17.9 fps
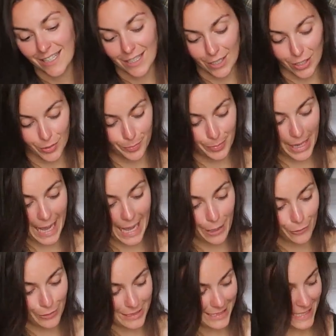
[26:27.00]

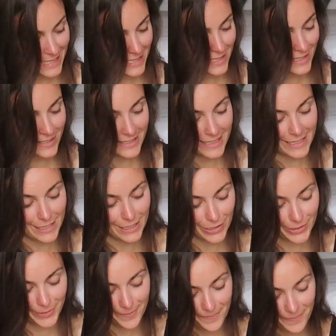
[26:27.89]
goodbye, it was nice to see
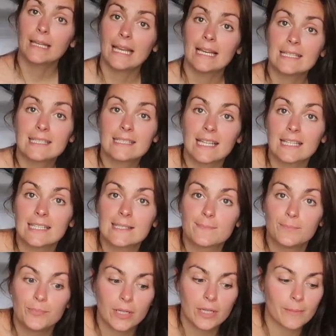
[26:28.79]
you. But yes, that's
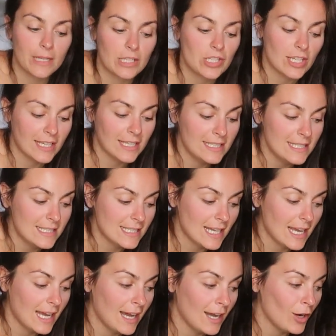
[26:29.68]
pretty much it.
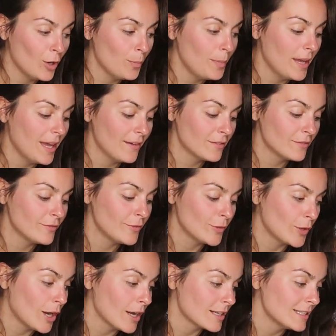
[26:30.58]
I hope I haven't
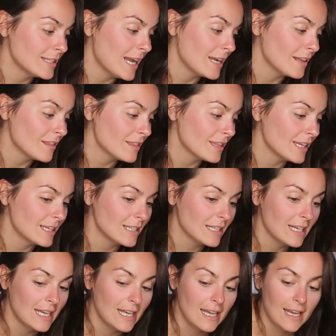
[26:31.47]
forgotten
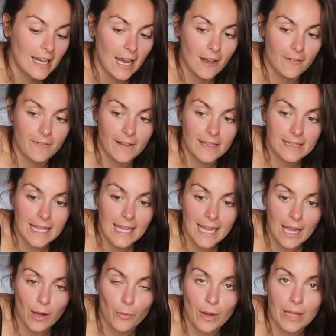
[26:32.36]
anything. I felt
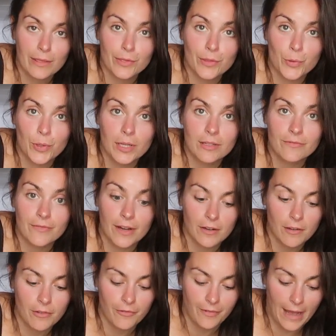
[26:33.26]
like I went through it
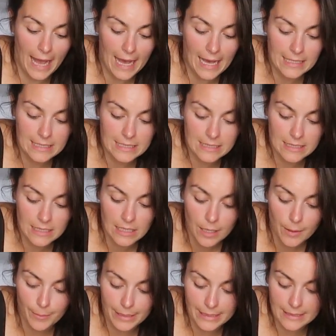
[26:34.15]
very fast,
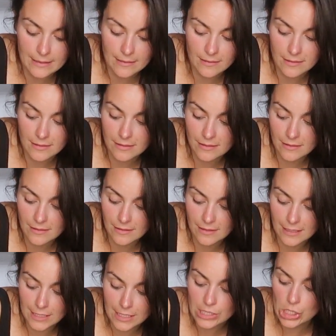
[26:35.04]
but
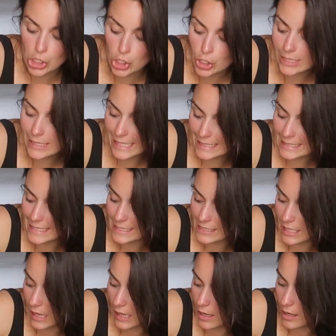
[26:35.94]
it doesn't look like
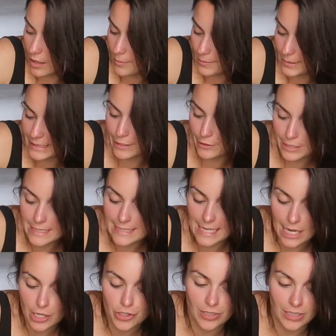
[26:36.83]
there's a lot, but there is
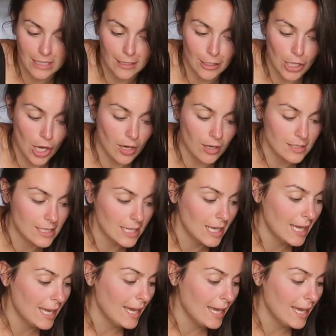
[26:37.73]
actually a lot.